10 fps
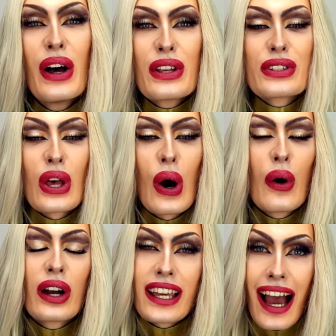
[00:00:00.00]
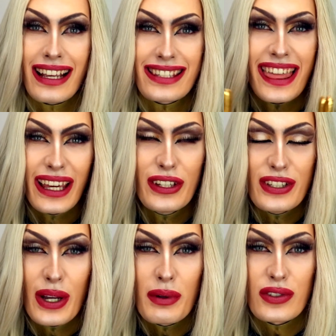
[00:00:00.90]
So guys, thank you
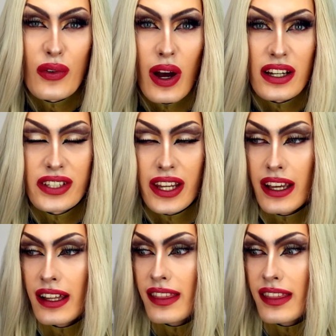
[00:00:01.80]
so much for watching.